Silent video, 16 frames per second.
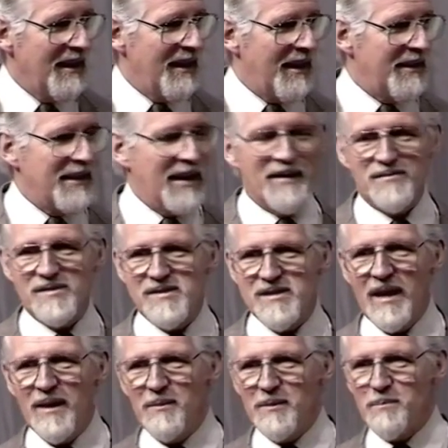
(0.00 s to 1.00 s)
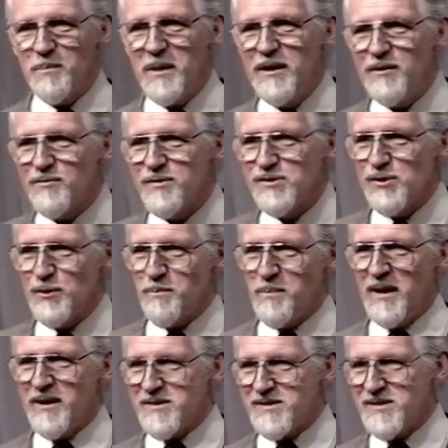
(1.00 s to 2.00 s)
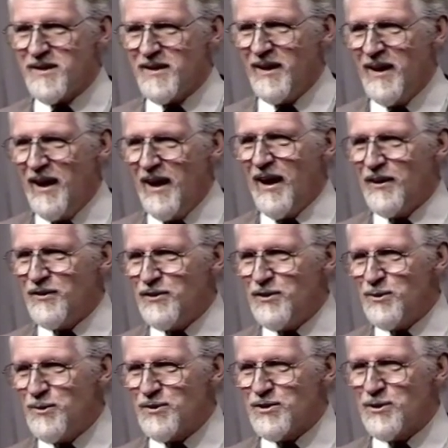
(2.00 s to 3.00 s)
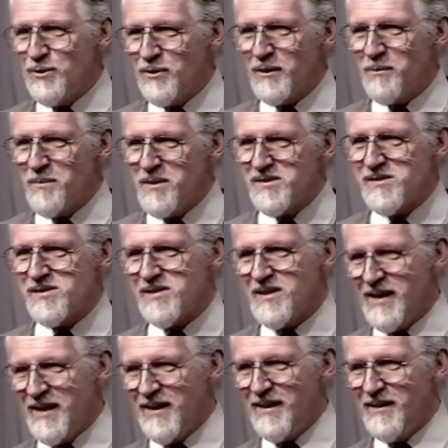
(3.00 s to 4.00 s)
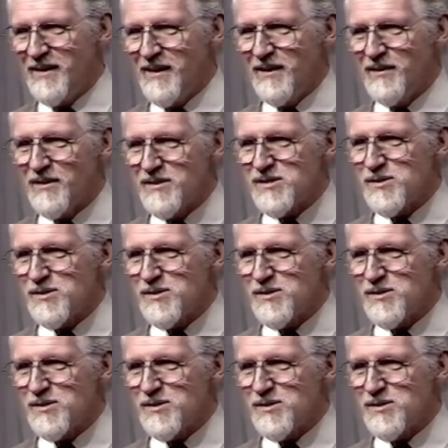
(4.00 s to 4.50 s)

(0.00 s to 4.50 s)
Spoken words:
and have Simon Peter as your pastor, and you too can be slain in the